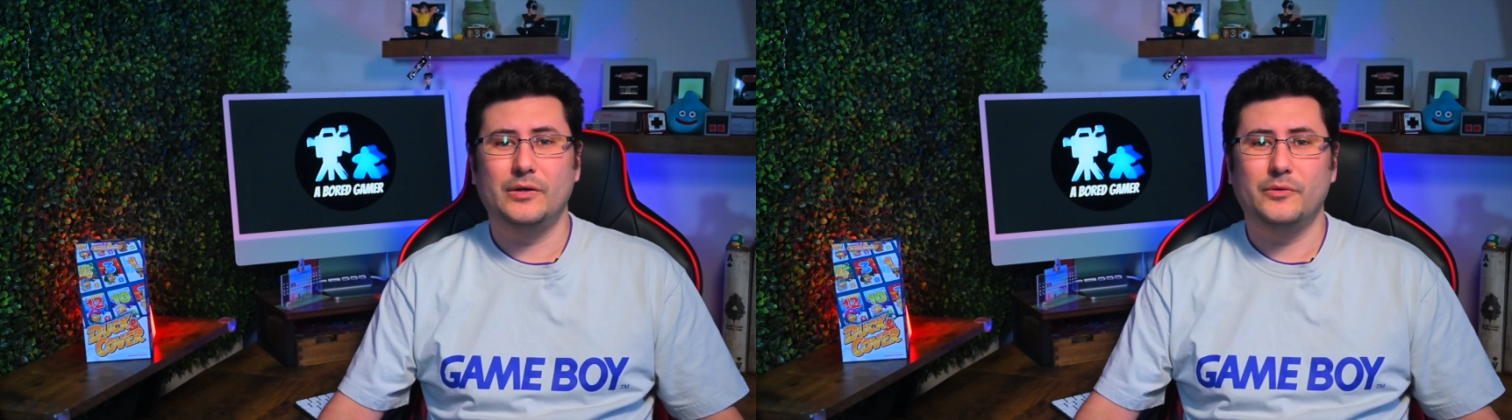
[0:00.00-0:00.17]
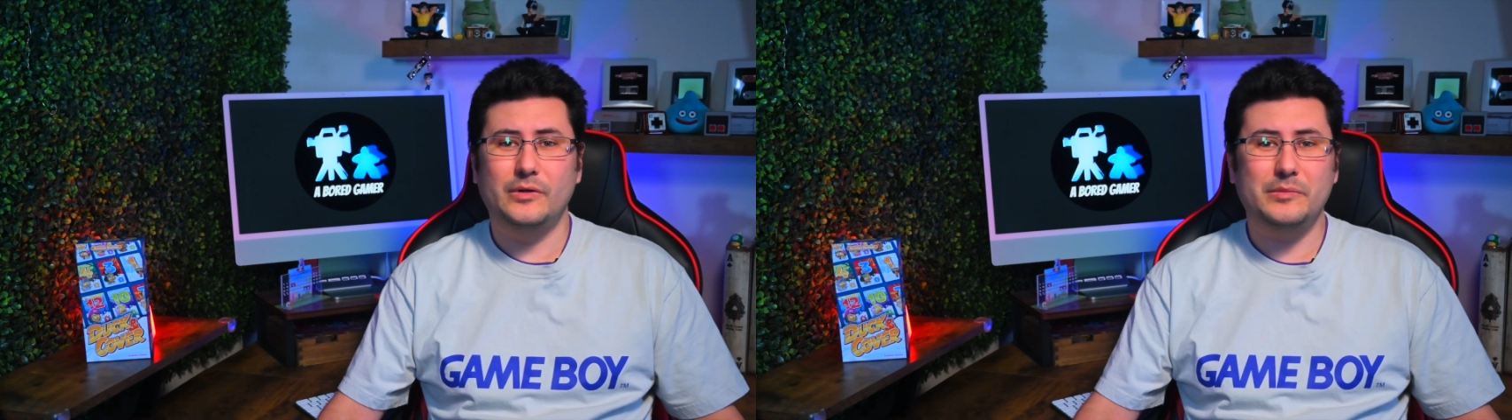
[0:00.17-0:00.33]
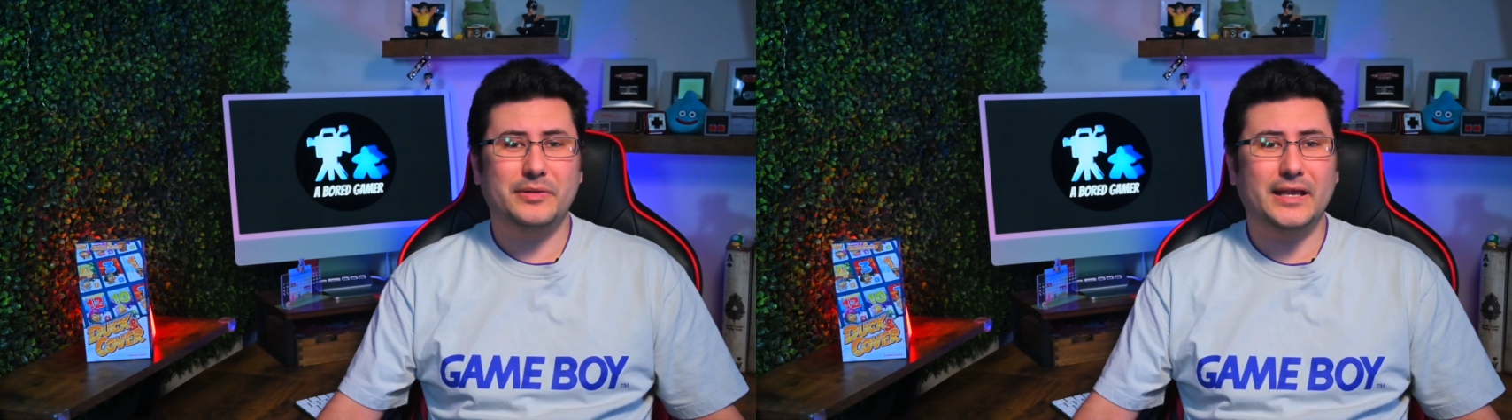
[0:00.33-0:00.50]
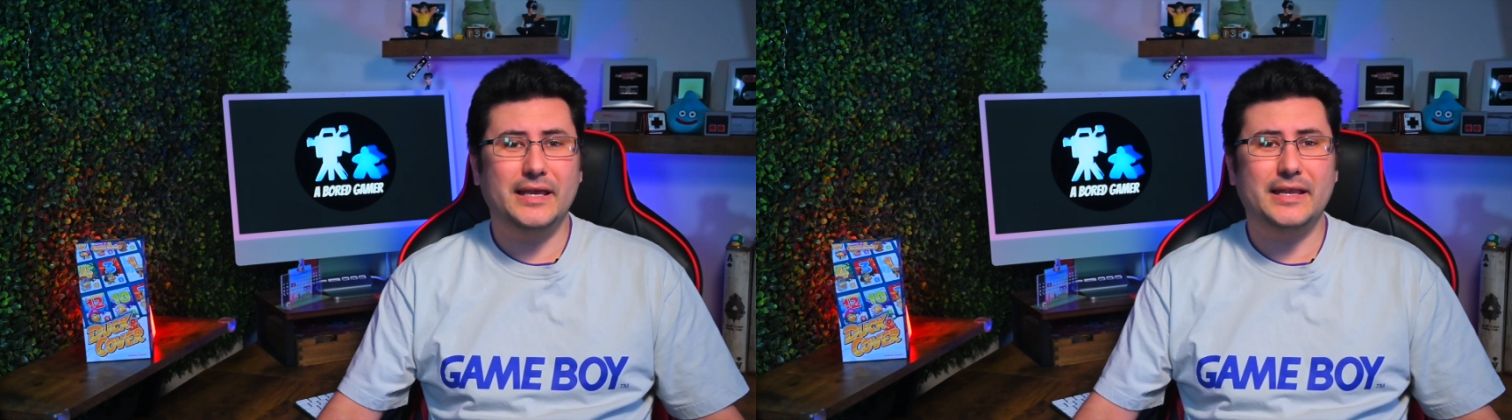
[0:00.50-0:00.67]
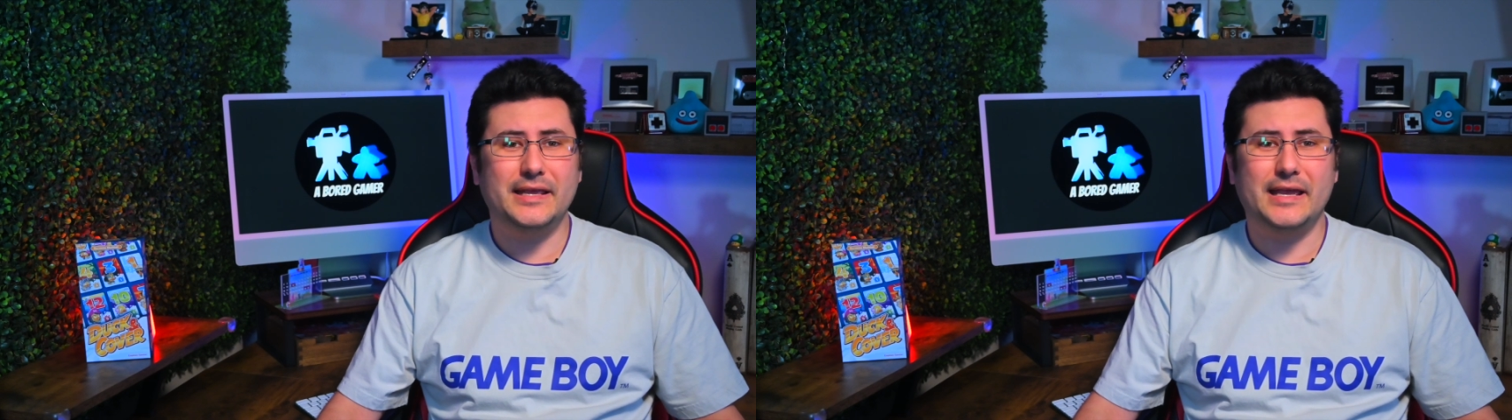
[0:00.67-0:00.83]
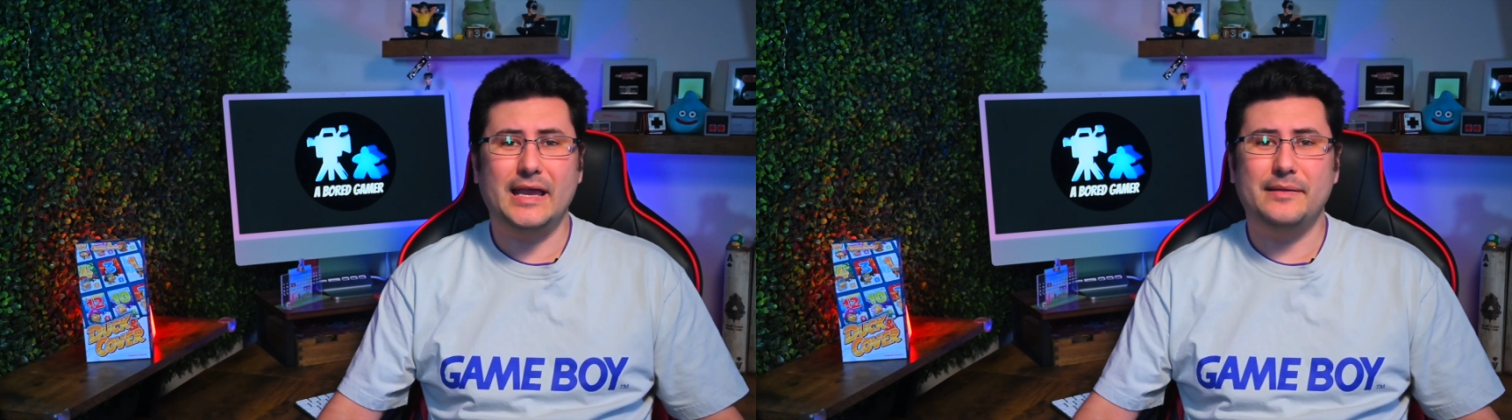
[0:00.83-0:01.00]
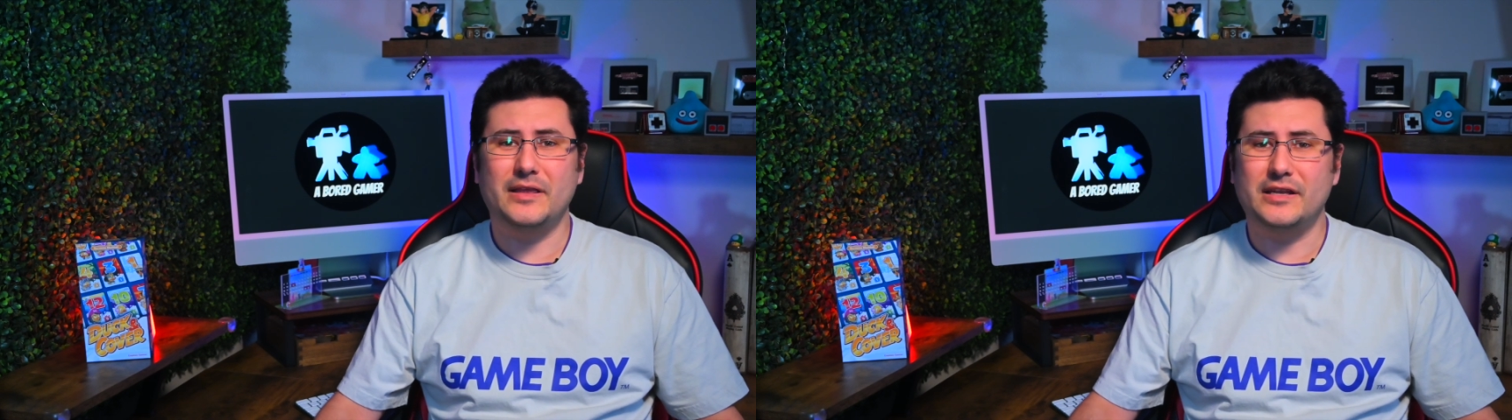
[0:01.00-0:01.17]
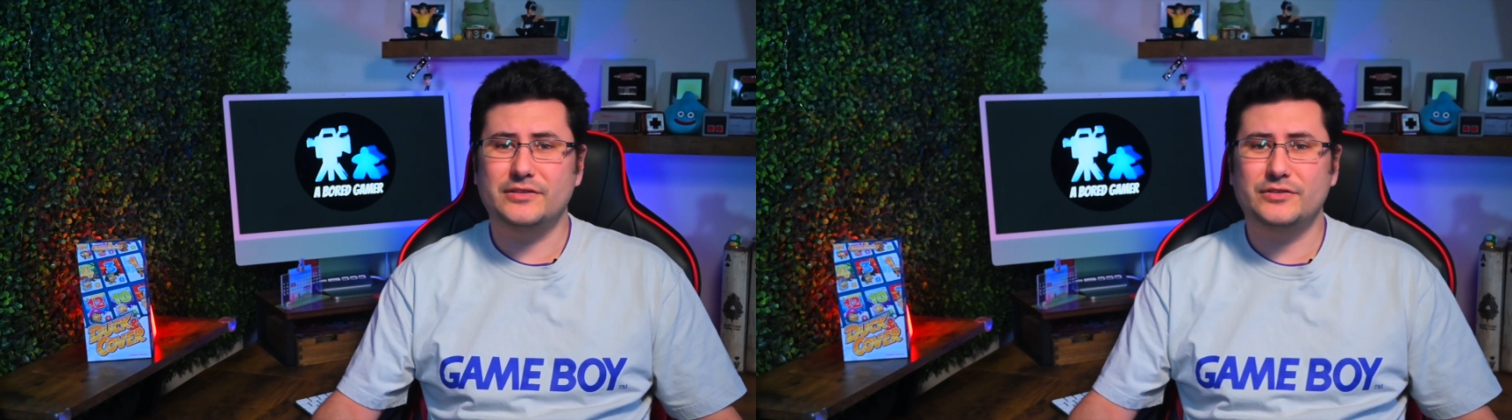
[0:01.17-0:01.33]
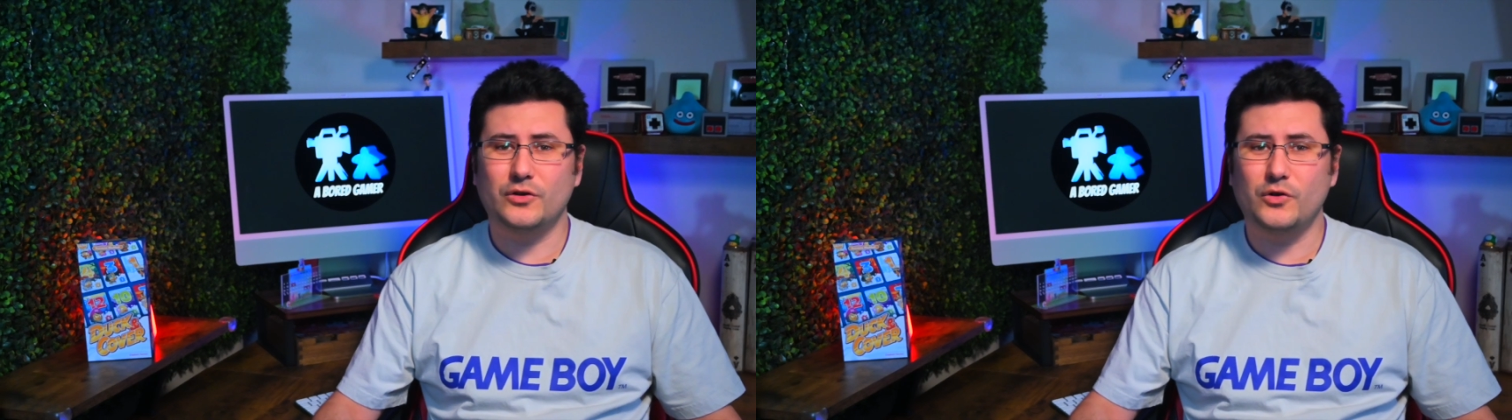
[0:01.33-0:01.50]
Replaying a game that
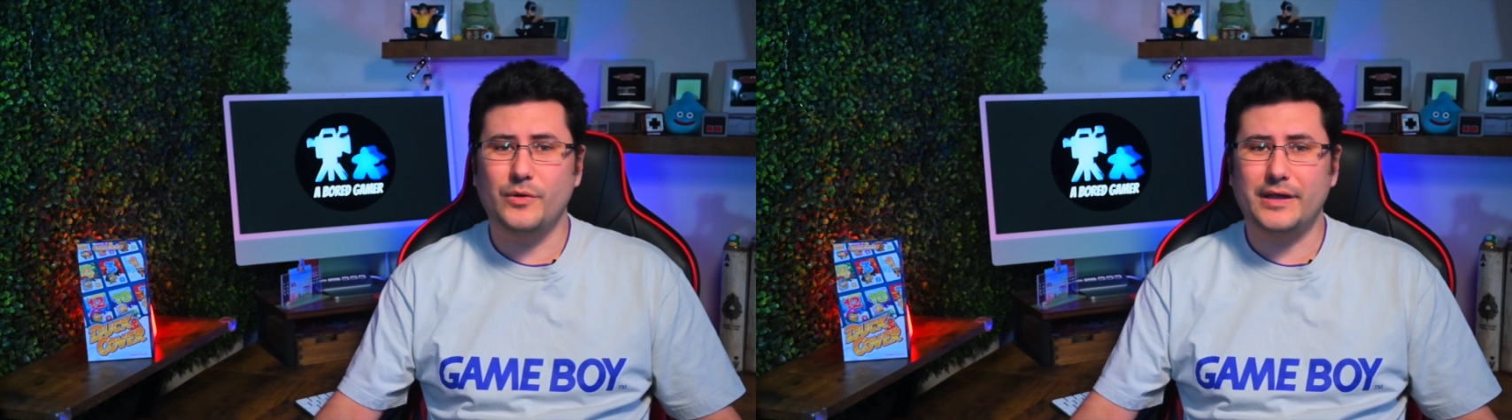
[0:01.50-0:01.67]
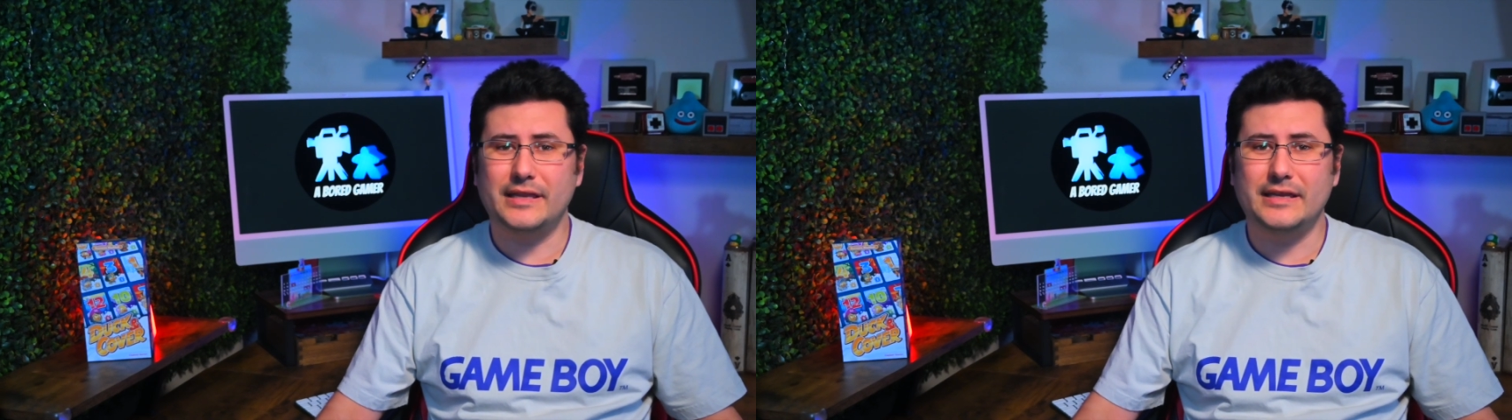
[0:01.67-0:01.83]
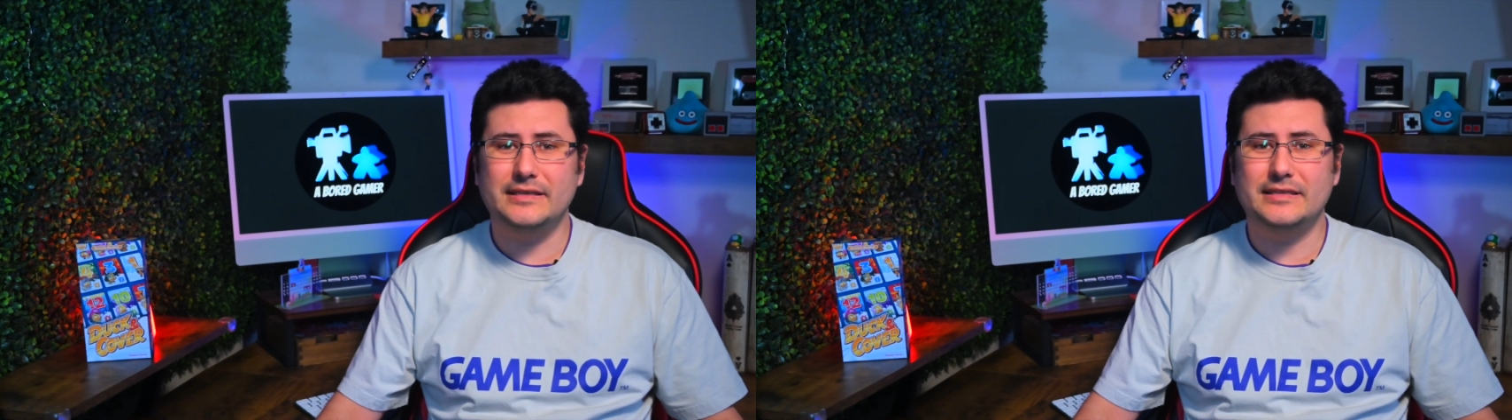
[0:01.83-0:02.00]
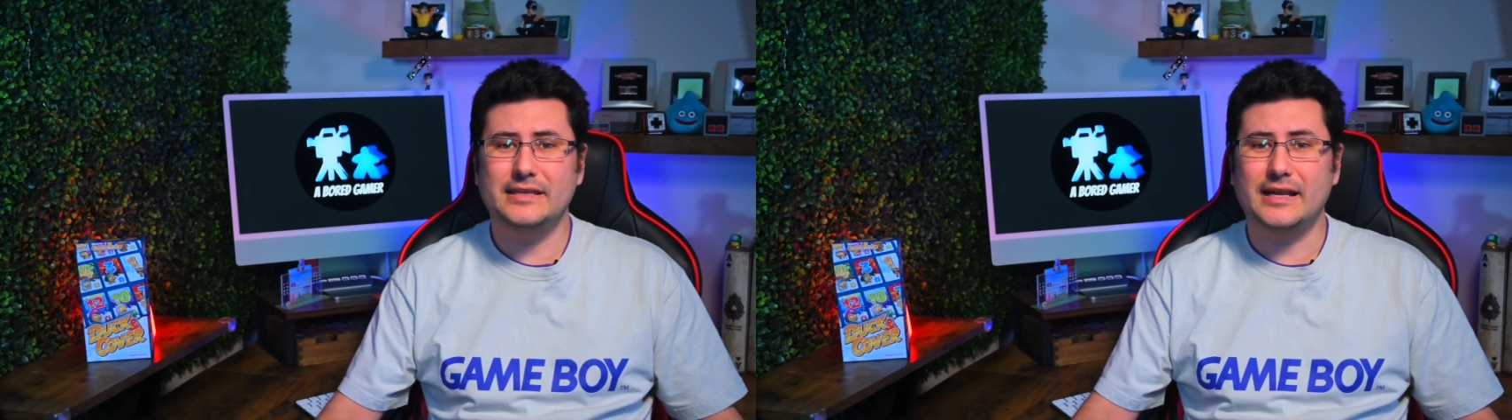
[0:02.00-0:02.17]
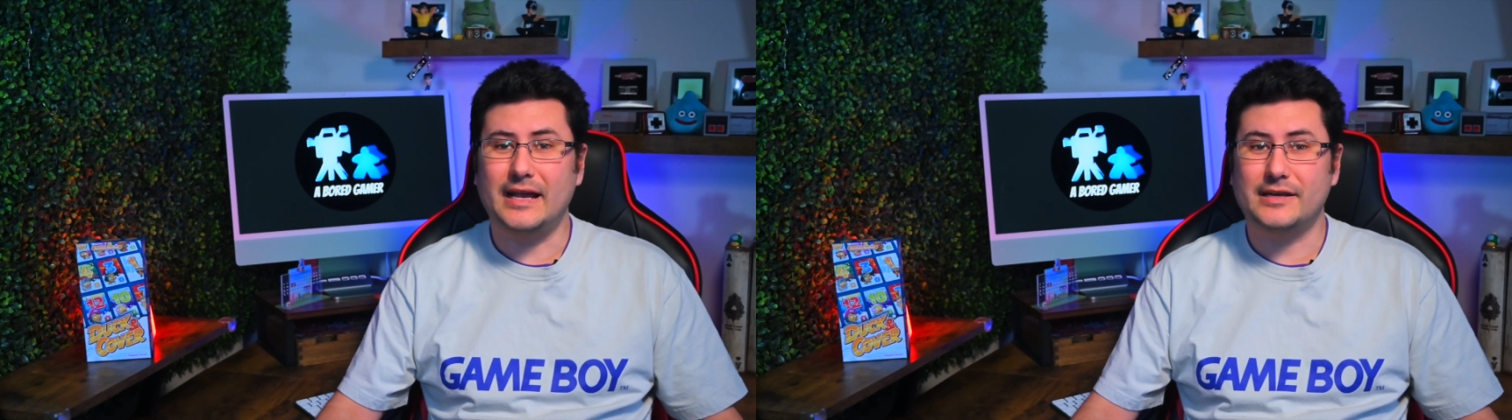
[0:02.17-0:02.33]
is so quick and easy to